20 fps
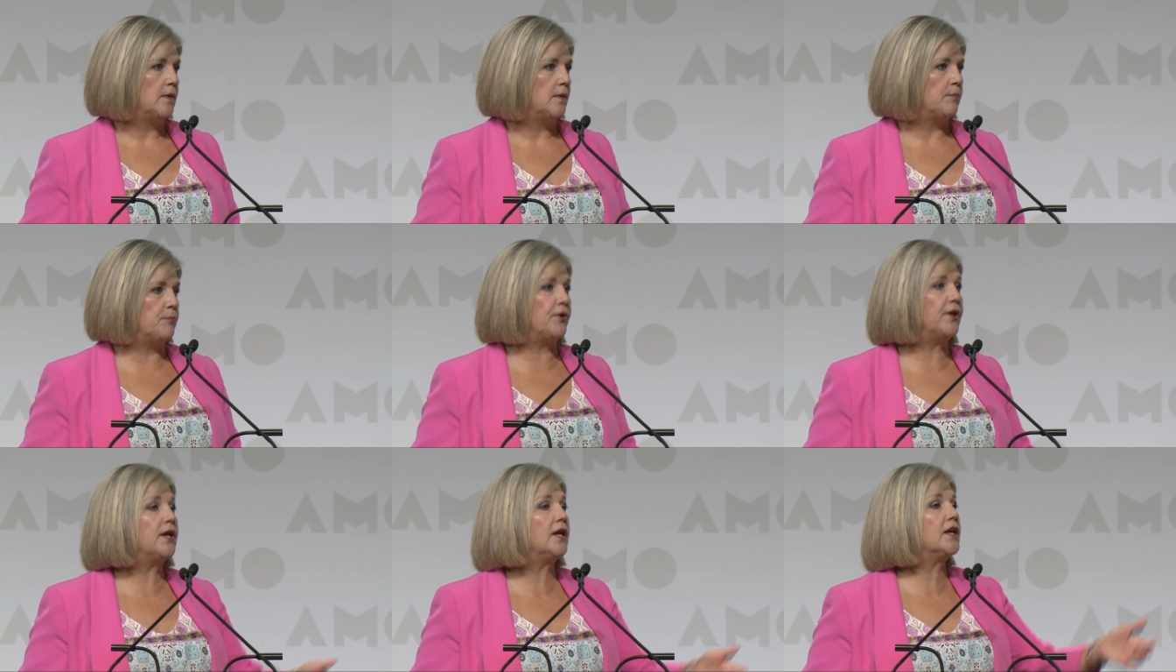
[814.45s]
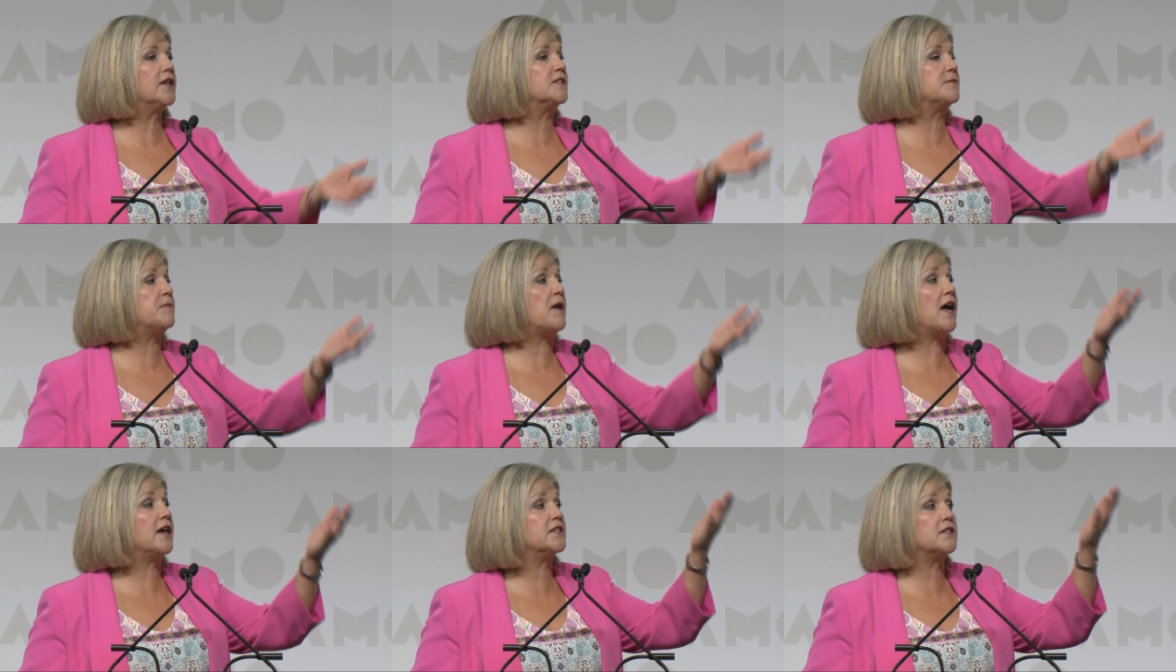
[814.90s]
bringing us
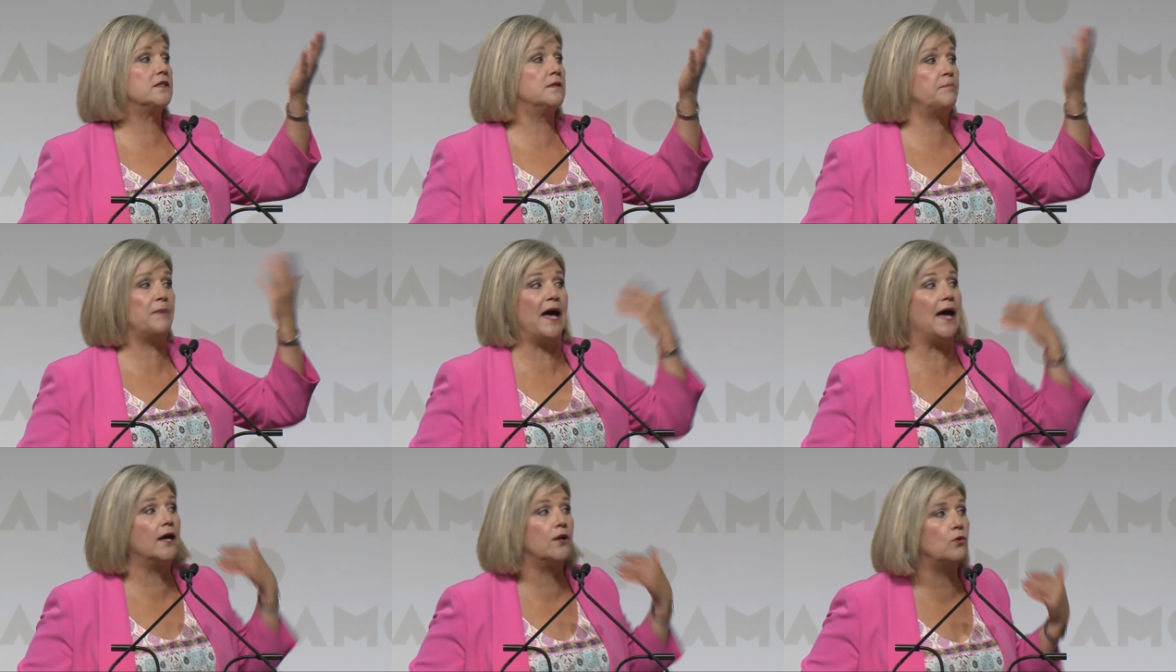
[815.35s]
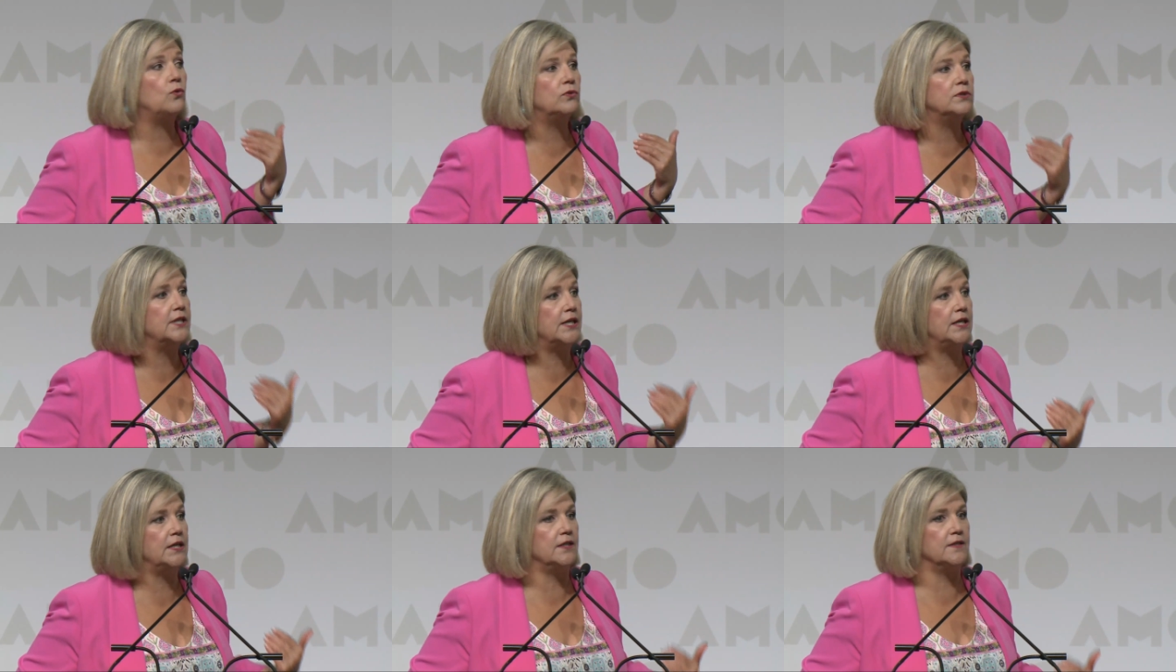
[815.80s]
back to the bad old
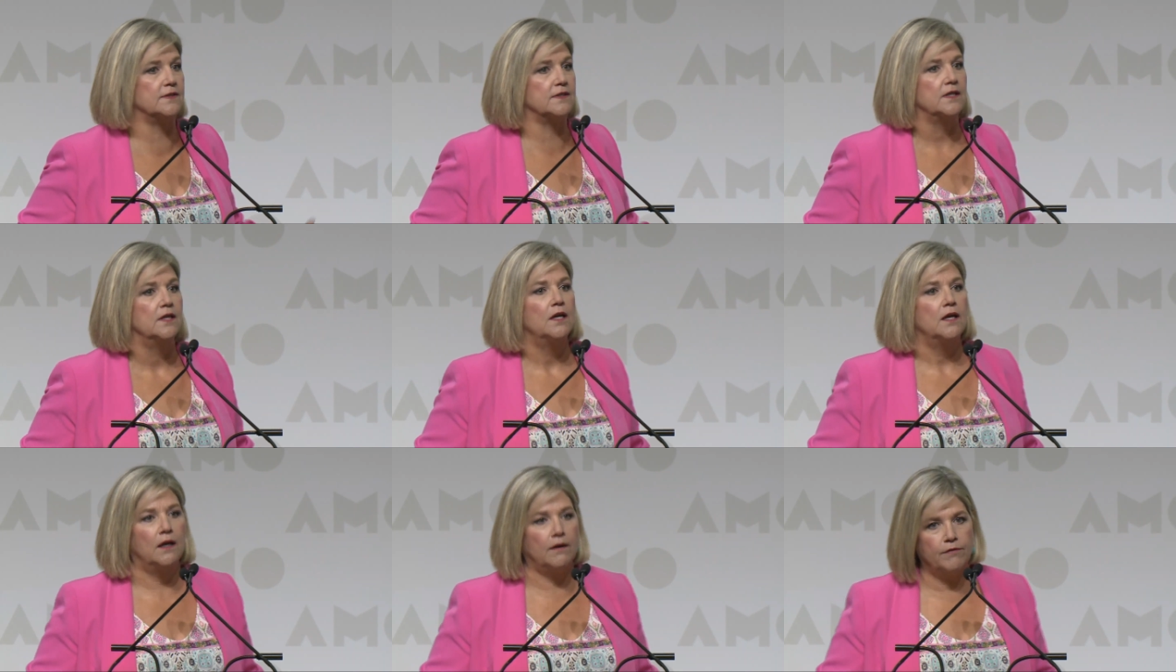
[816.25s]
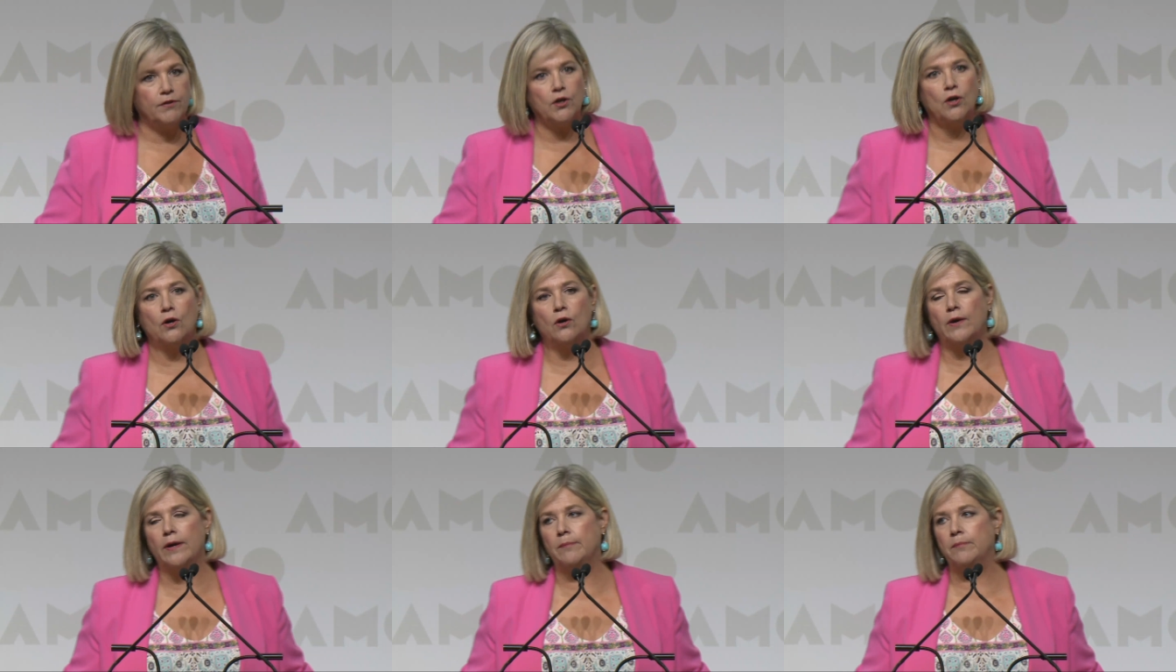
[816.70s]
days of the
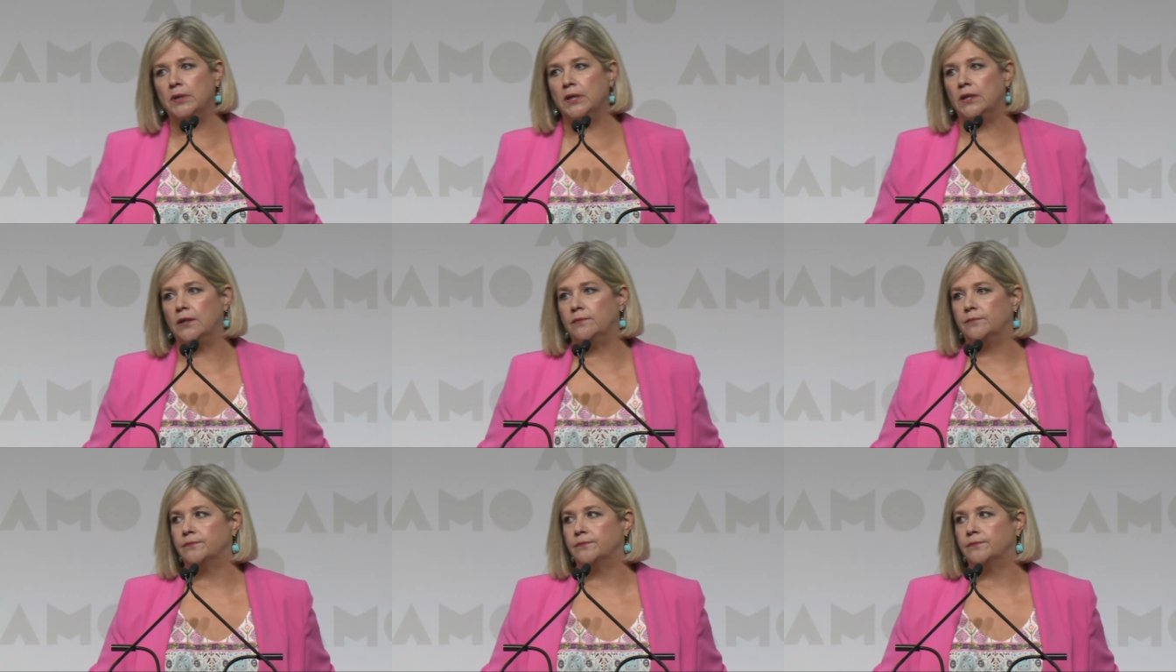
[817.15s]
OMB.